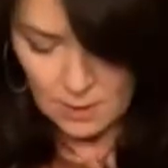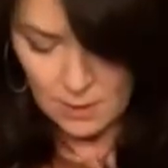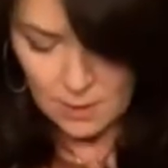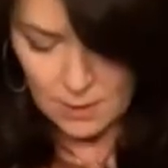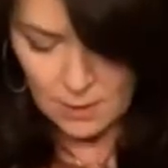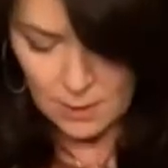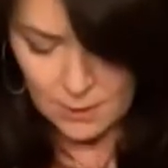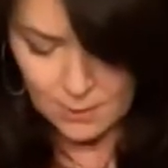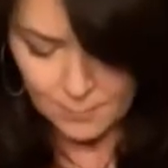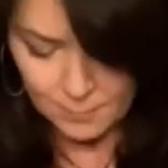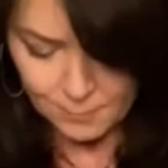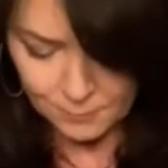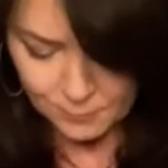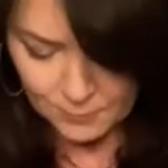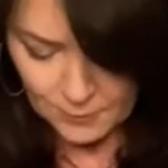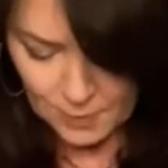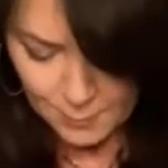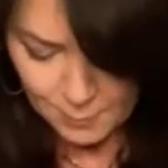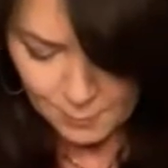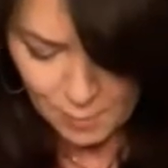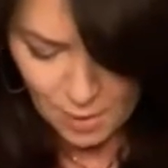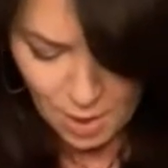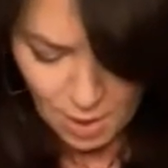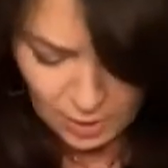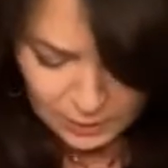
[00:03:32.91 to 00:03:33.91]
um,
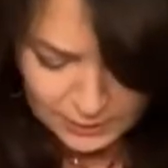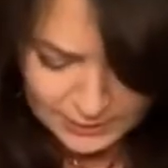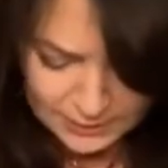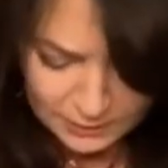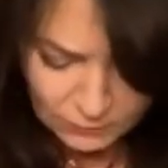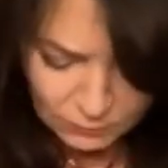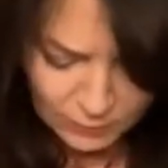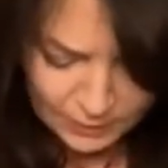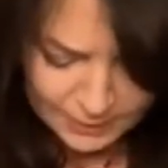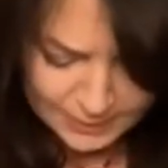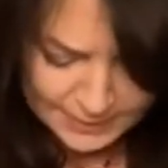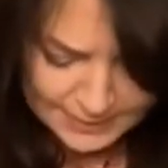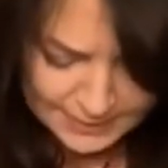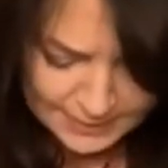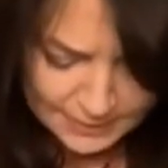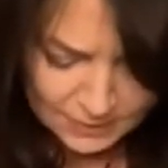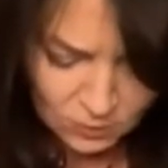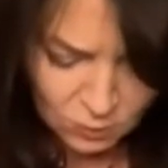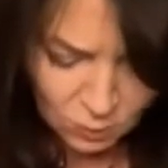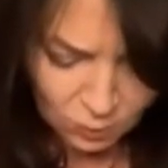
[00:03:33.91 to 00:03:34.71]
epoxy resin